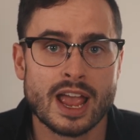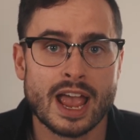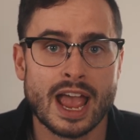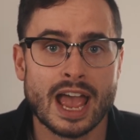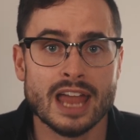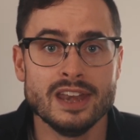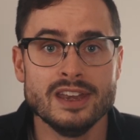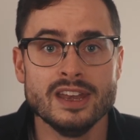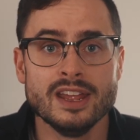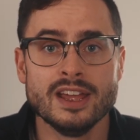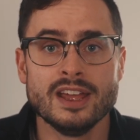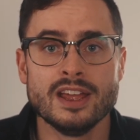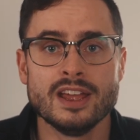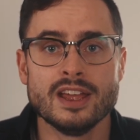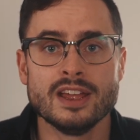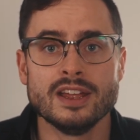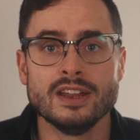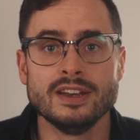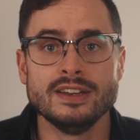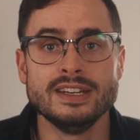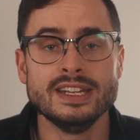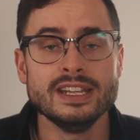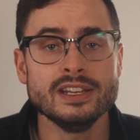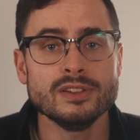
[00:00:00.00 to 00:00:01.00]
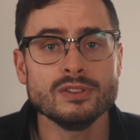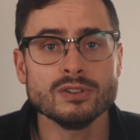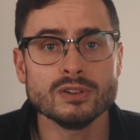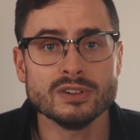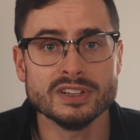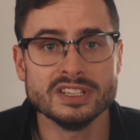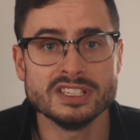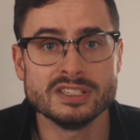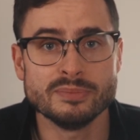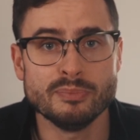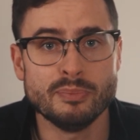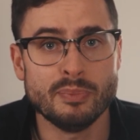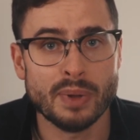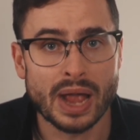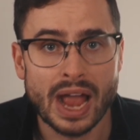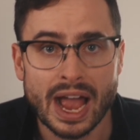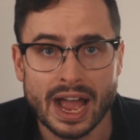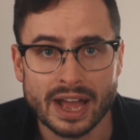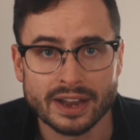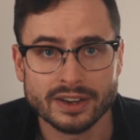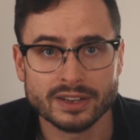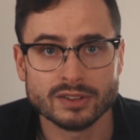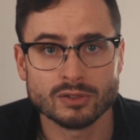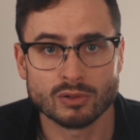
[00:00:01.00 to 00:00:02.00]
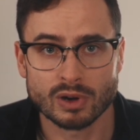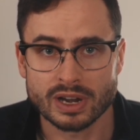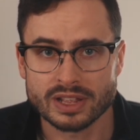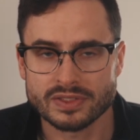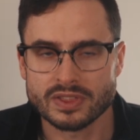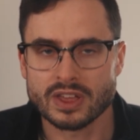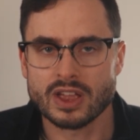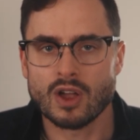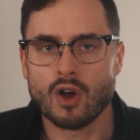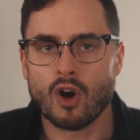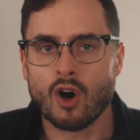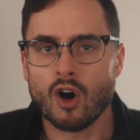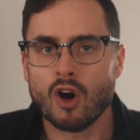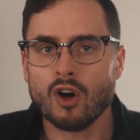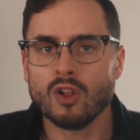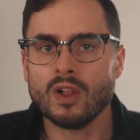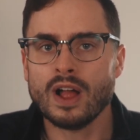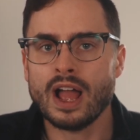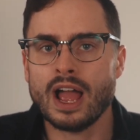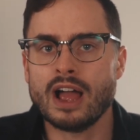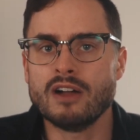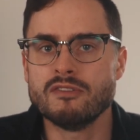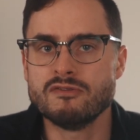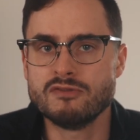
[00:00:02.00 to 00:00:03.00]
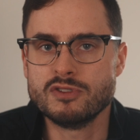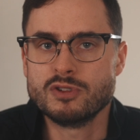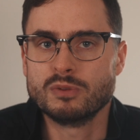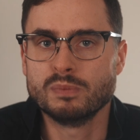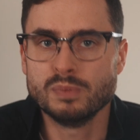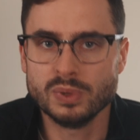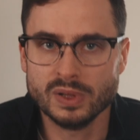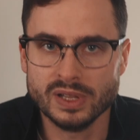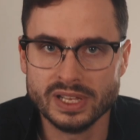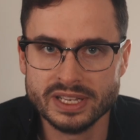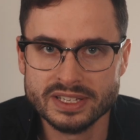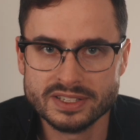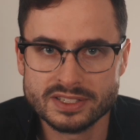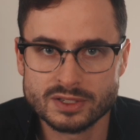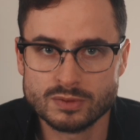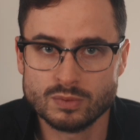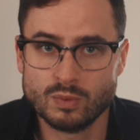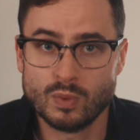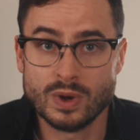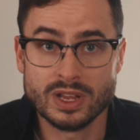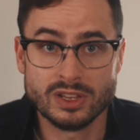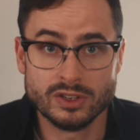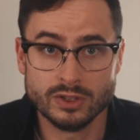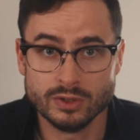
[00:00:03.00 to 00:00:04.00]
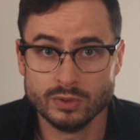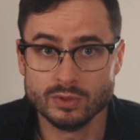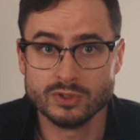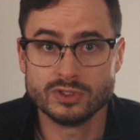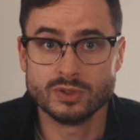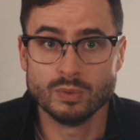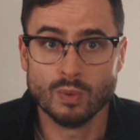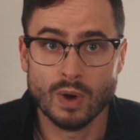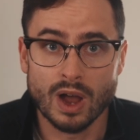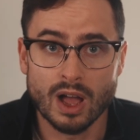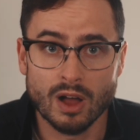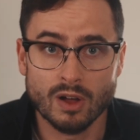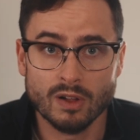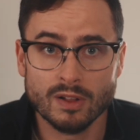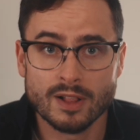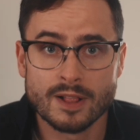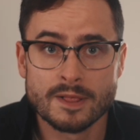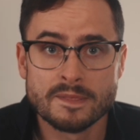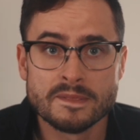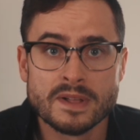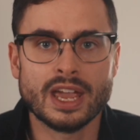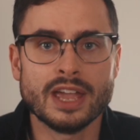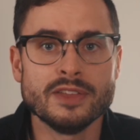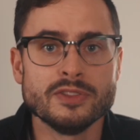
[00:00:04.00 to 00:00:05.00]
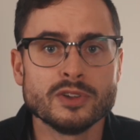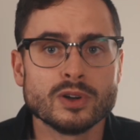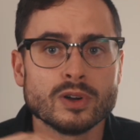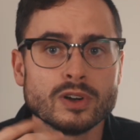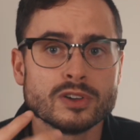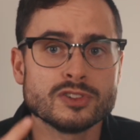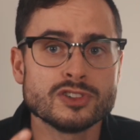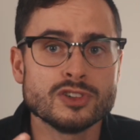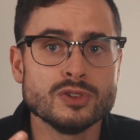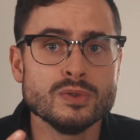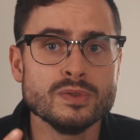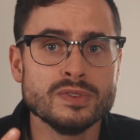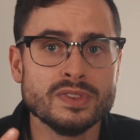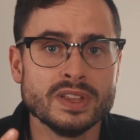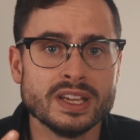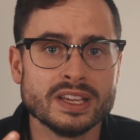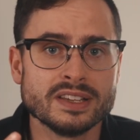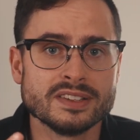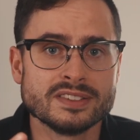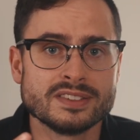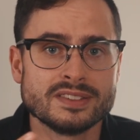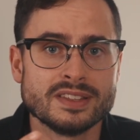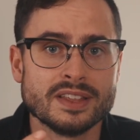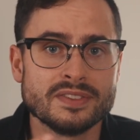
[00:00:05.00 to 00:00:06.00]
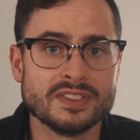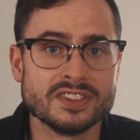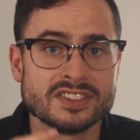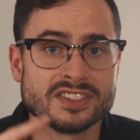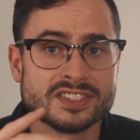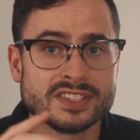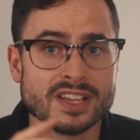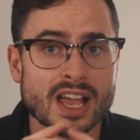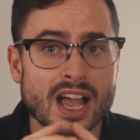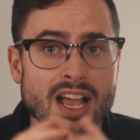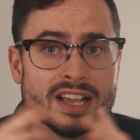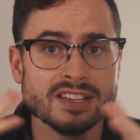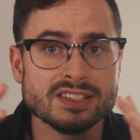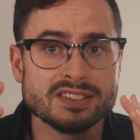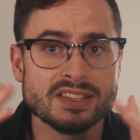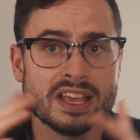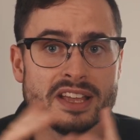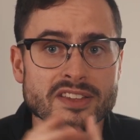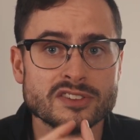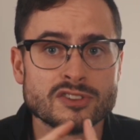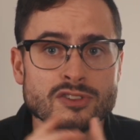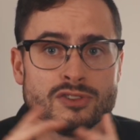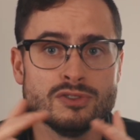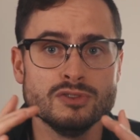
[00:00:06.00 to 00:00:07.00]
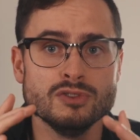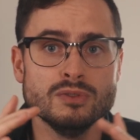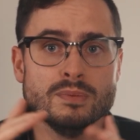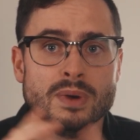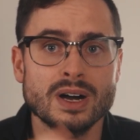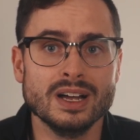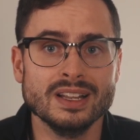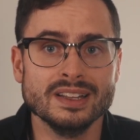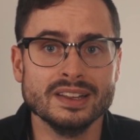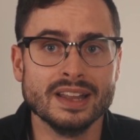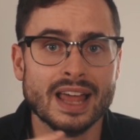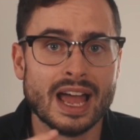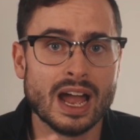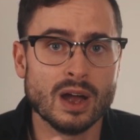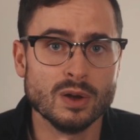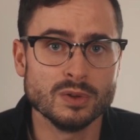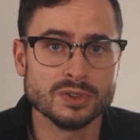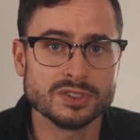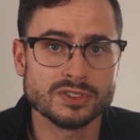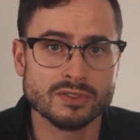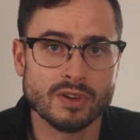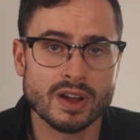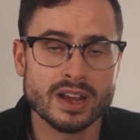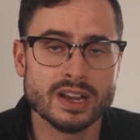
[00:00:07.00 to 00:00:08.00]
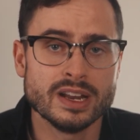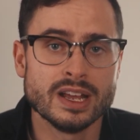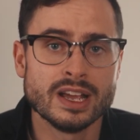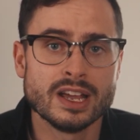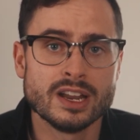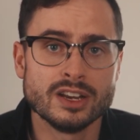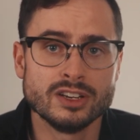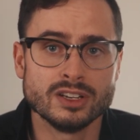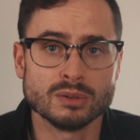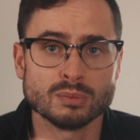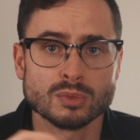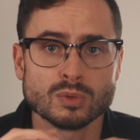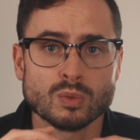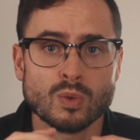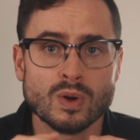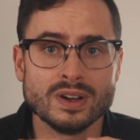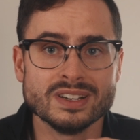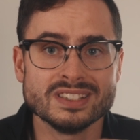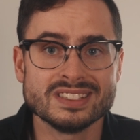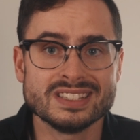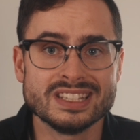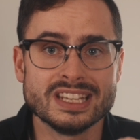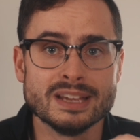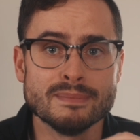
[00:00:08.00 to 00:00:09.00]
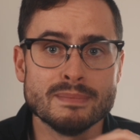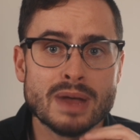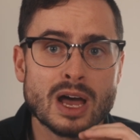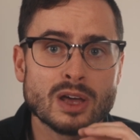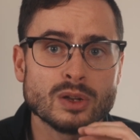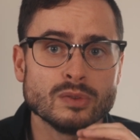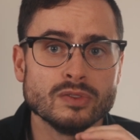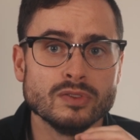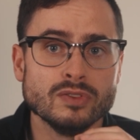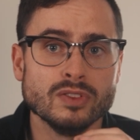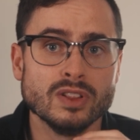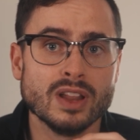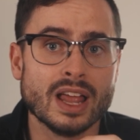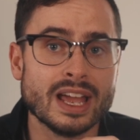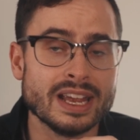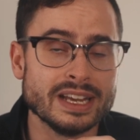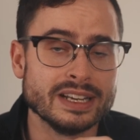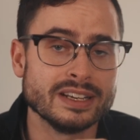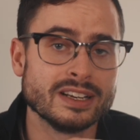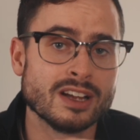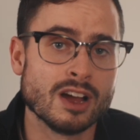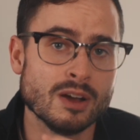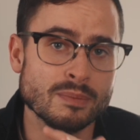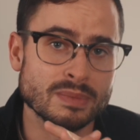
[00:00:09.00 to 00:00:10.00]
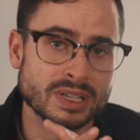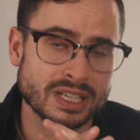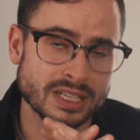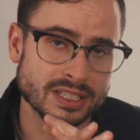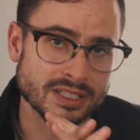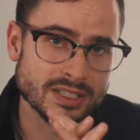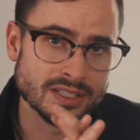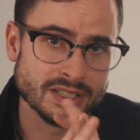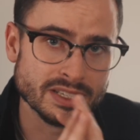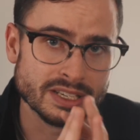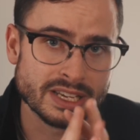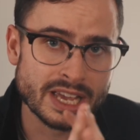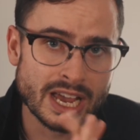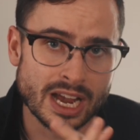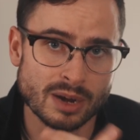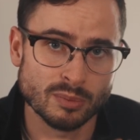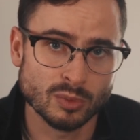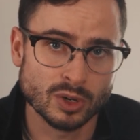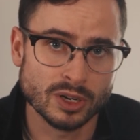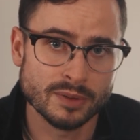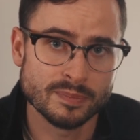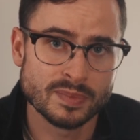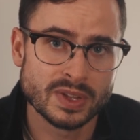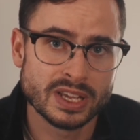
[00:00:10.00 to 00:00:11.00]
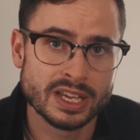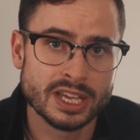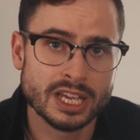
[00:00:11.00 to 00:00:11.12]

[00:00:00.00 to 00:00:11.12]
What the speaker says: And neither is bad, right? They all have their place when used well. And there are two things that the size that tube allows, right? Number one is the amount of light coming into the camera.